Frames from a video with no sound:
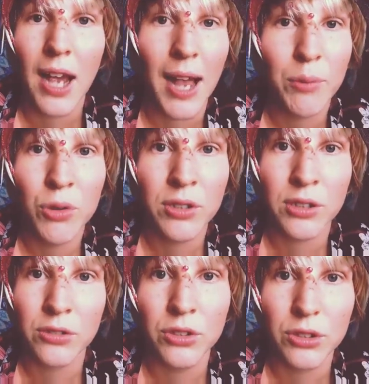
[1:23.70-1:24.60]
I'm only
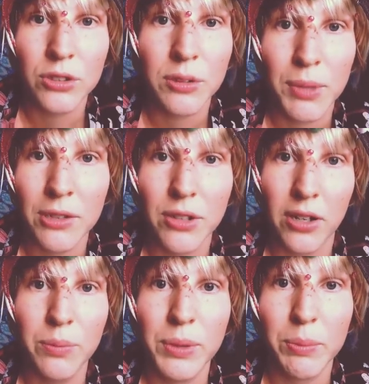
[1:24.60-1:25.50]
concerned about
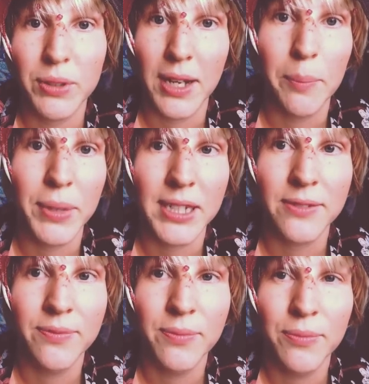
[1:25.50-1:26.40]
other people, their pain,
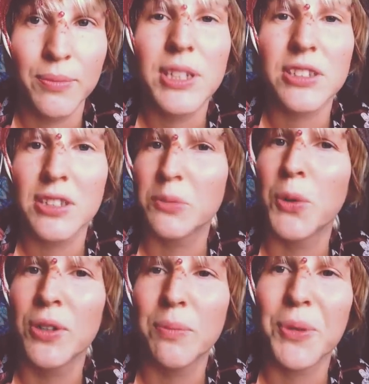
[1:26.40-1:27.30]
because it's
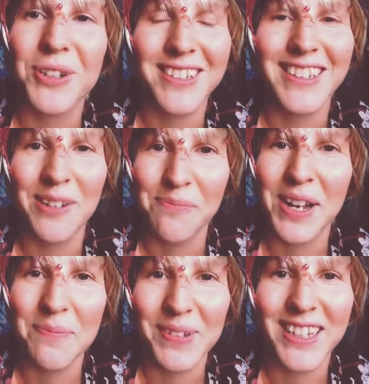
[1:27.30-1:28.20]
more important than
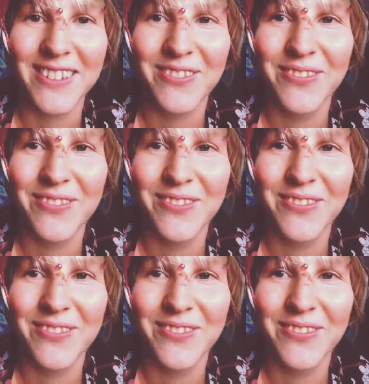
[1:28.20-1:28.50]
my pain.